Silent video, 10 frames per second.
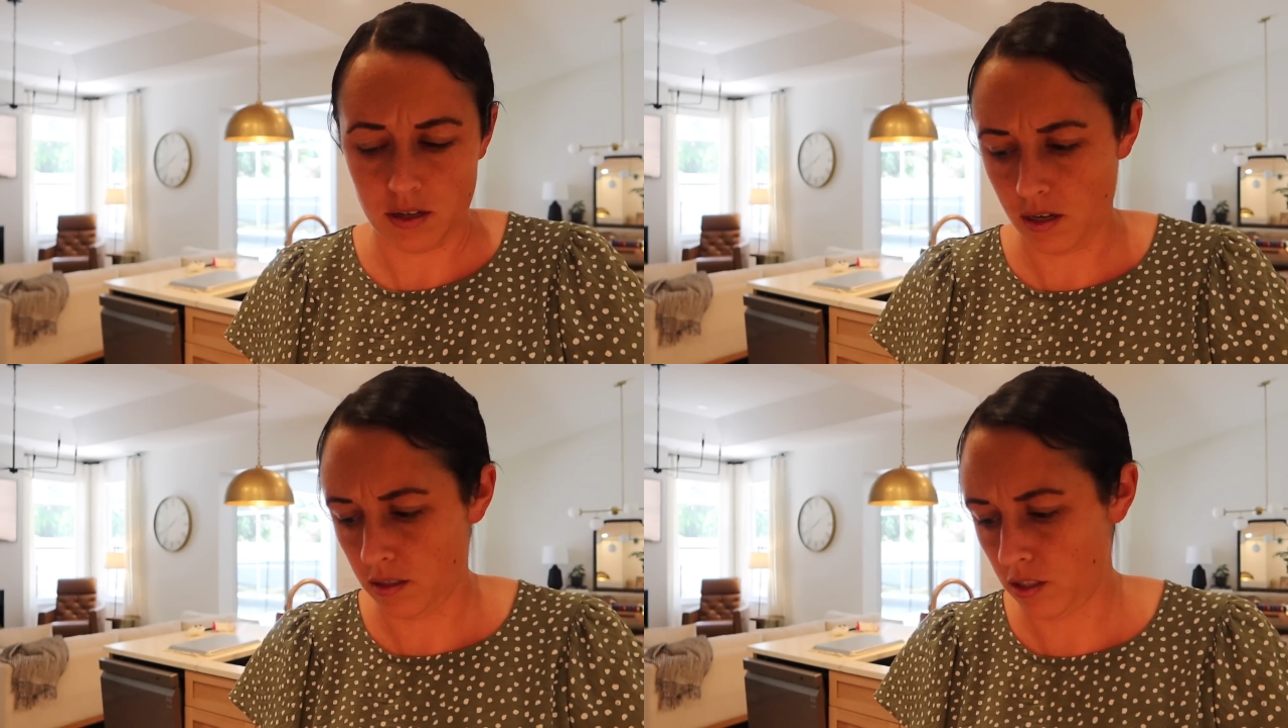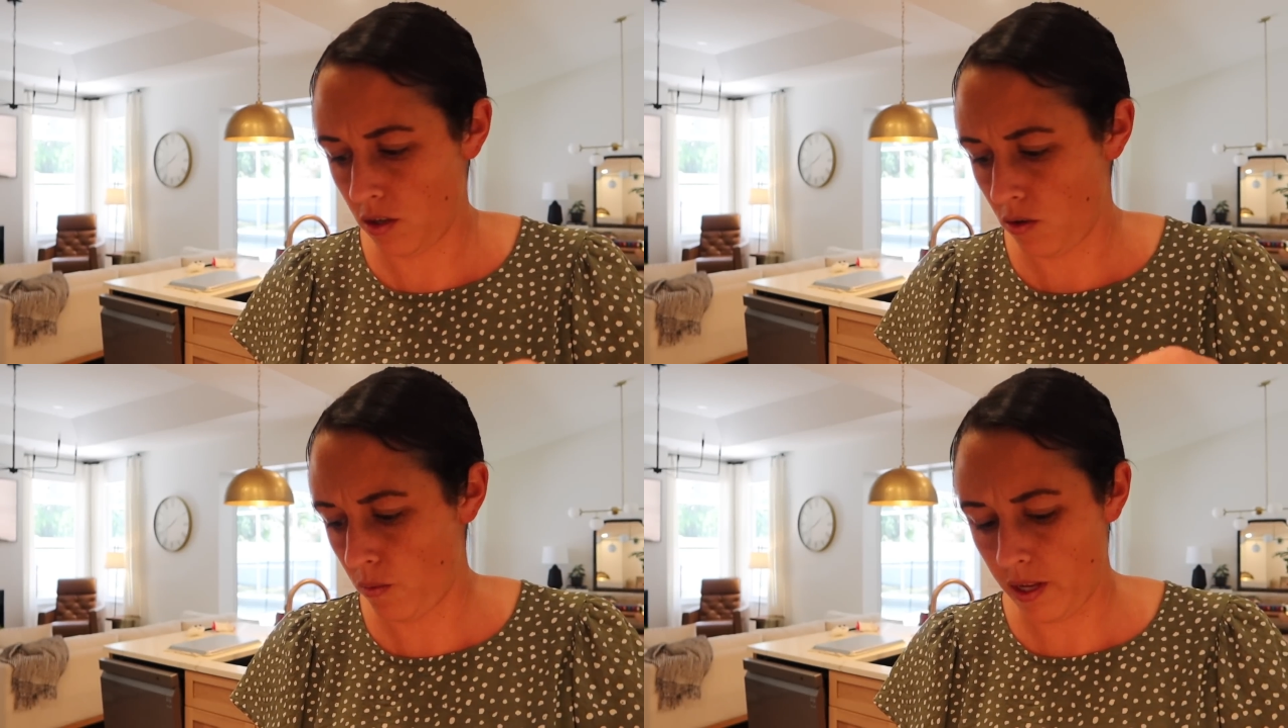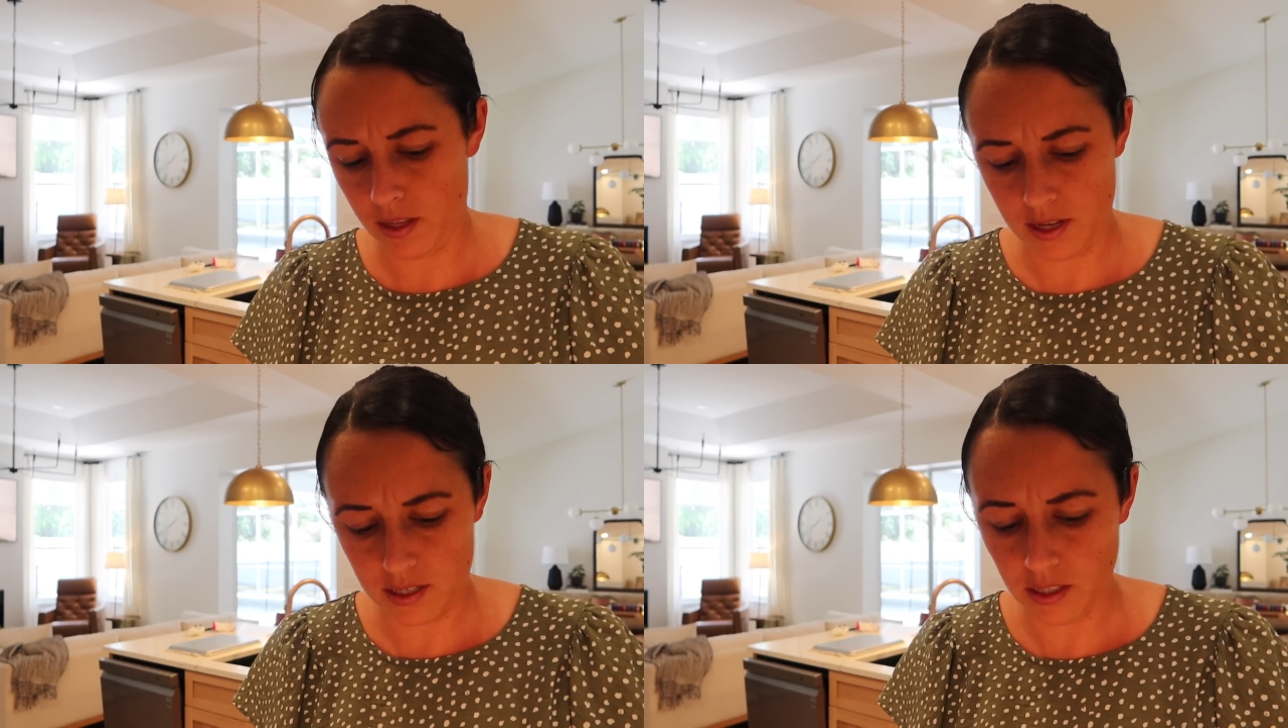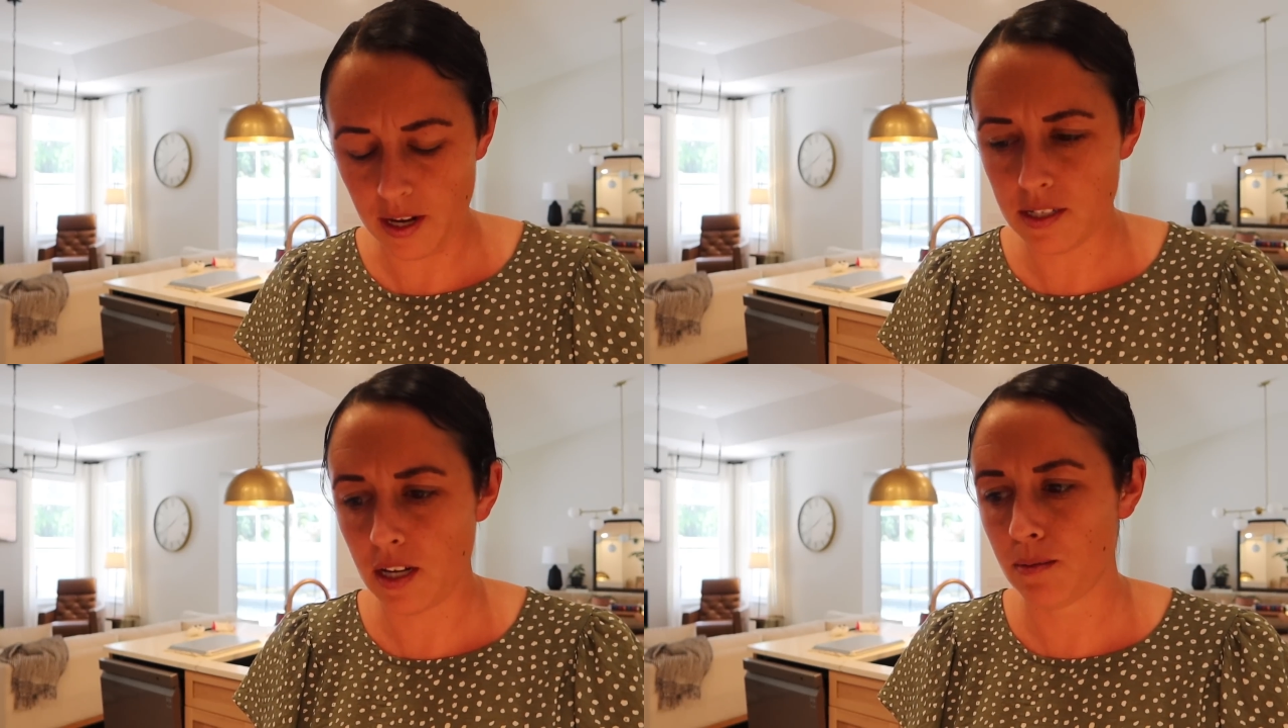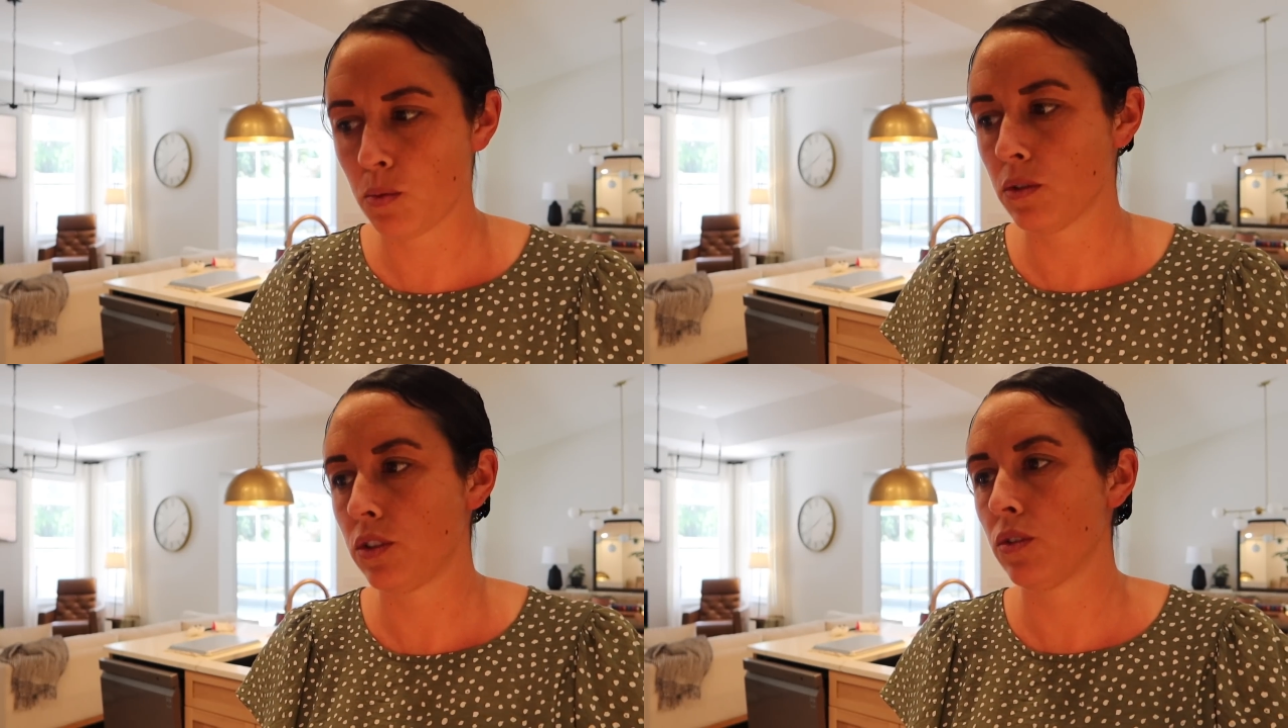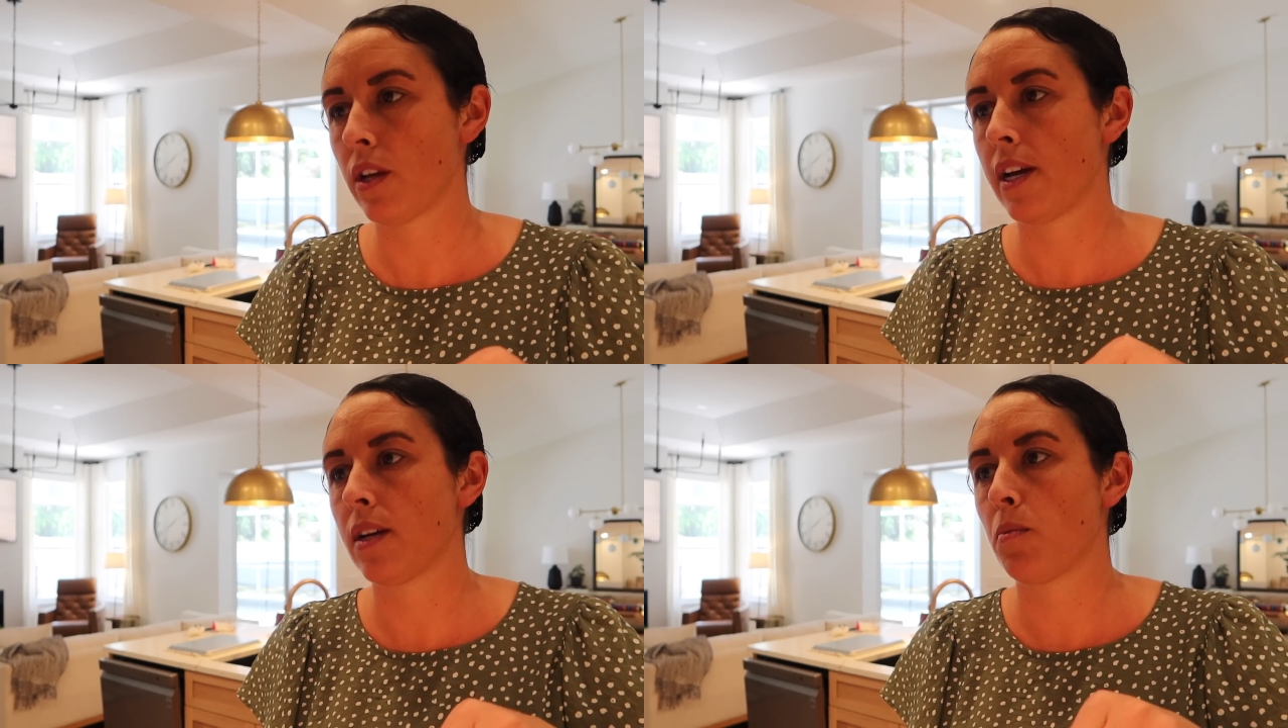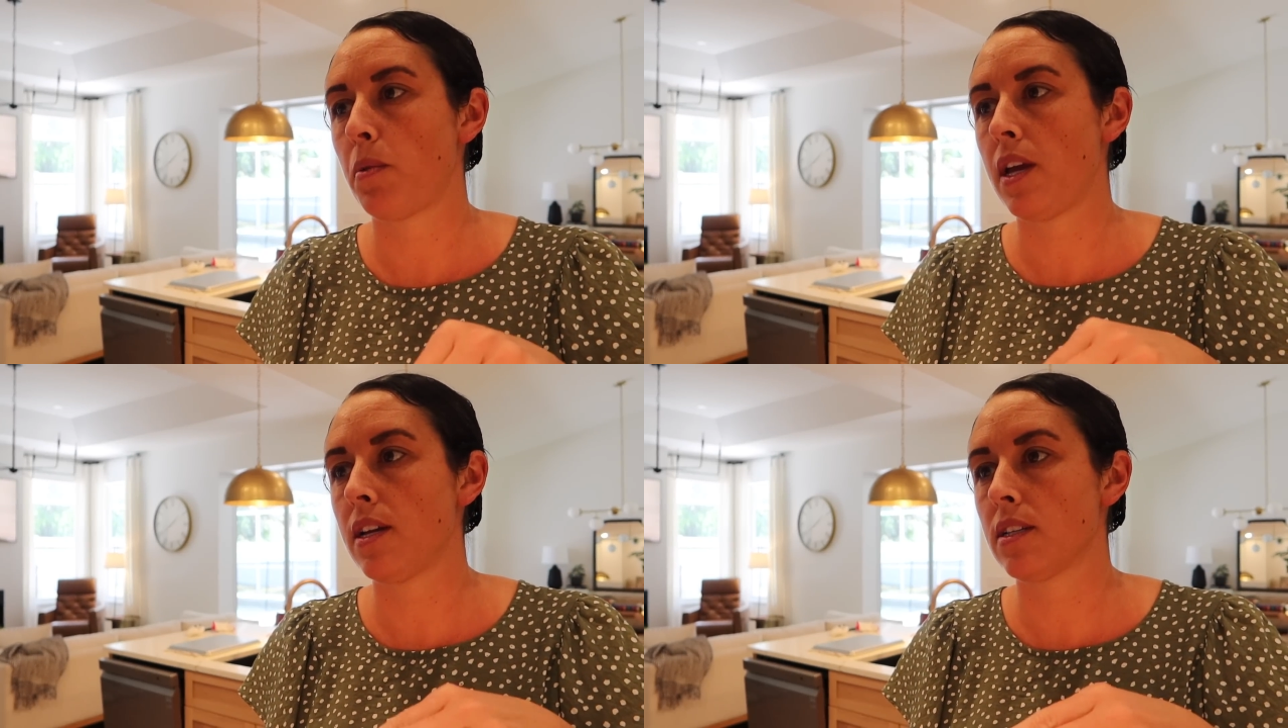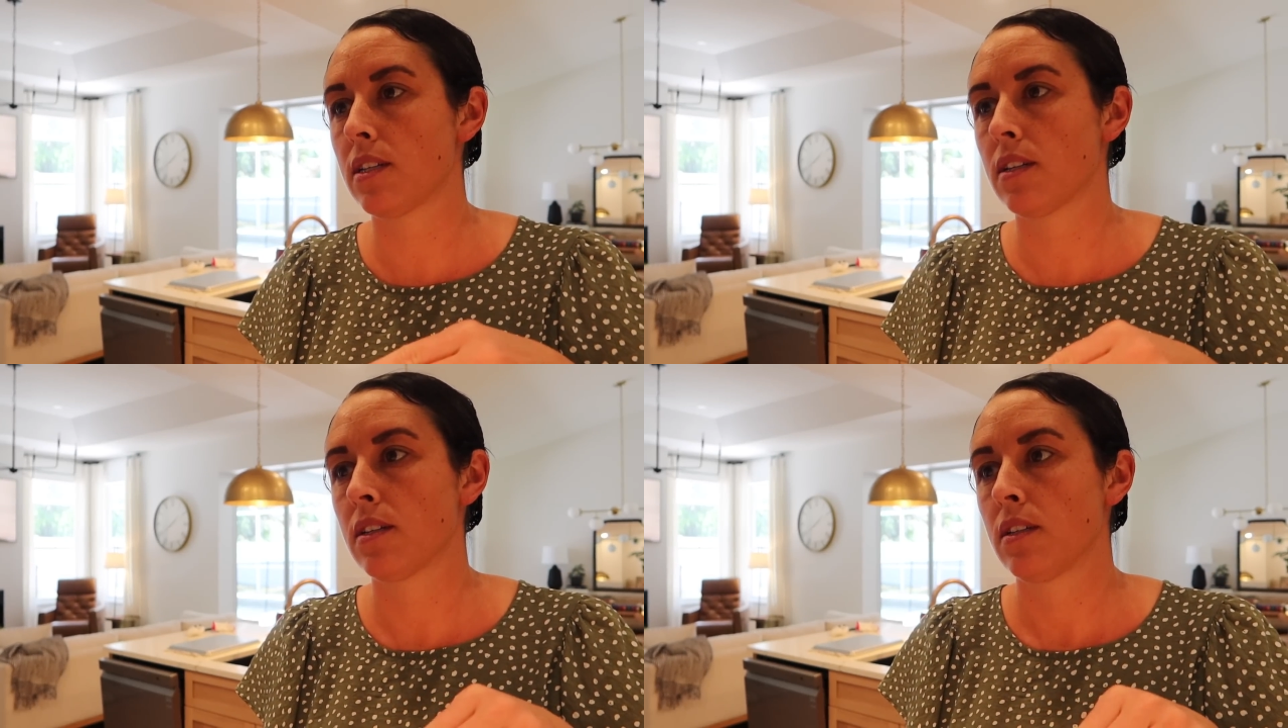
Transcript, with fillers: uh, to go with this. A lot of times we'll do like baked